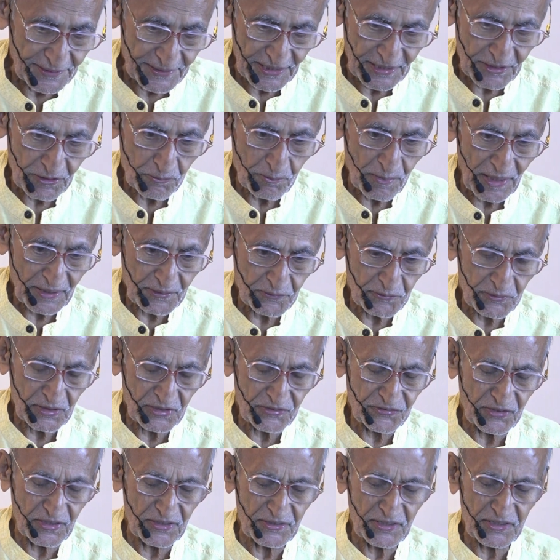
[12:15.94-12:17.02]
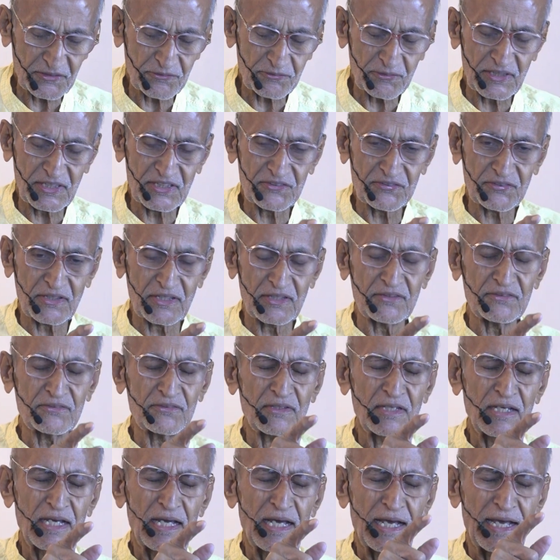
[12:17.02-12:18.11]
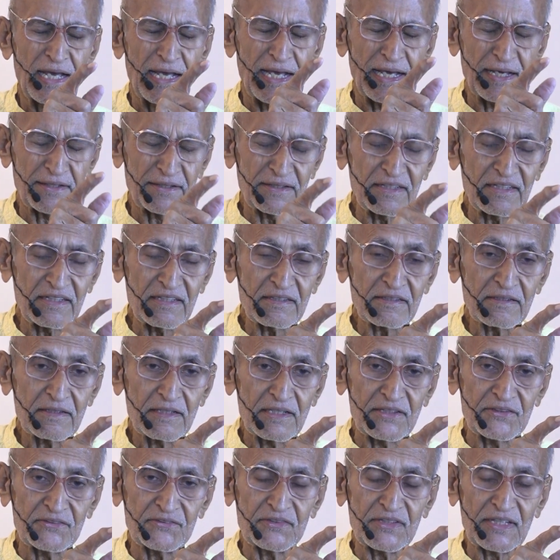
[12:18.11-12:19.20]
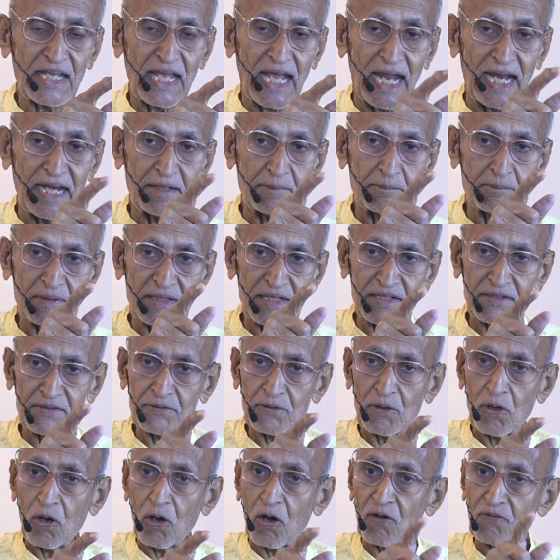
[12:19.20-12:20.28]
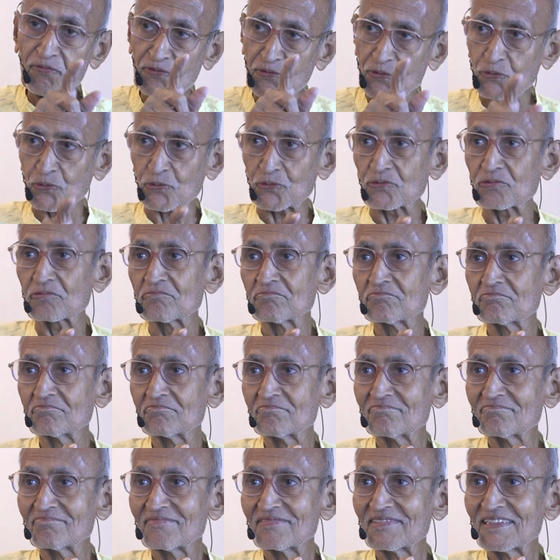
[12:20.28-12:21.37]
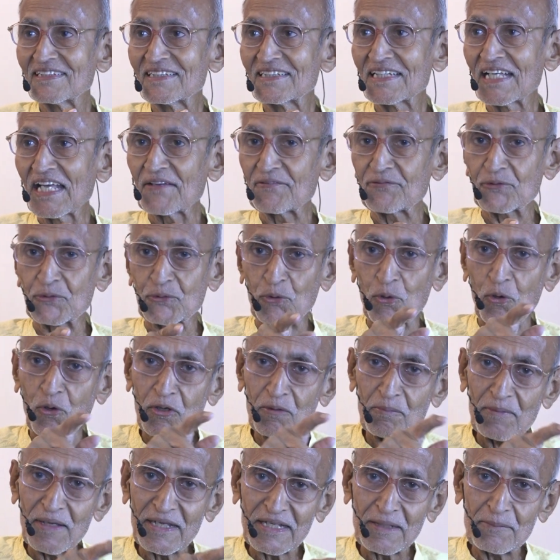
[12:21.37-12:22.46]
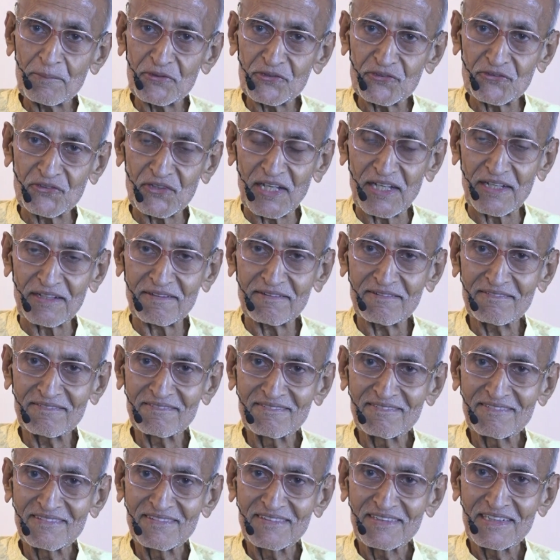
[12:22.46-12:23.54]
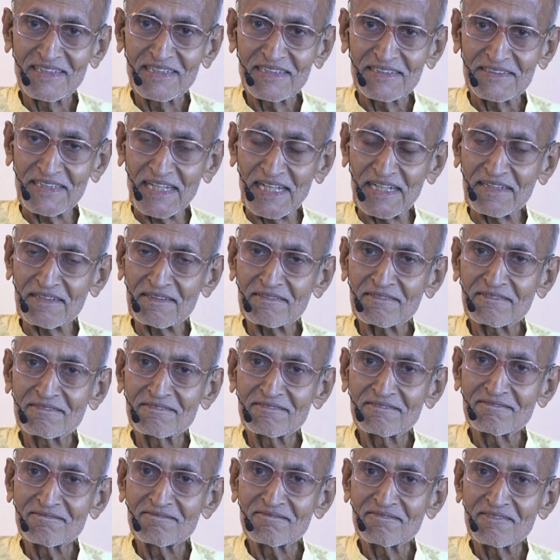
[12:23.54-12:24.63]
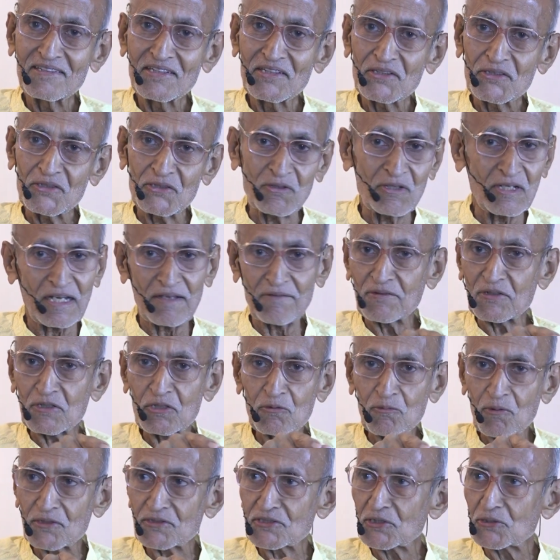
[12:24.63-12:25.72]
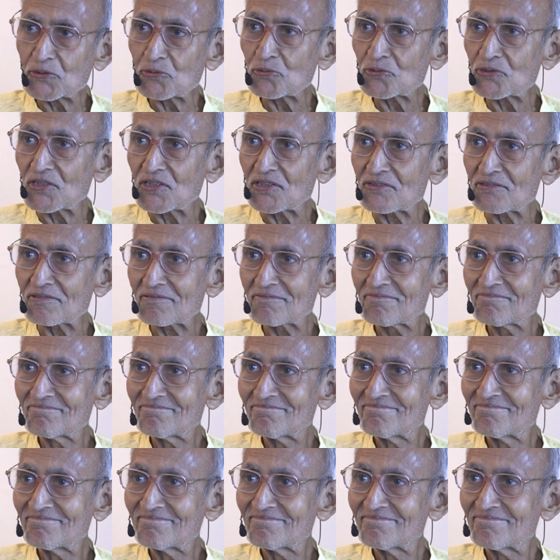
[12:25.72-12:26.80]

I take you back to the sentence where he says, error is the handmaid of truth. If you don't make a mistake, then you will never know what the truth is.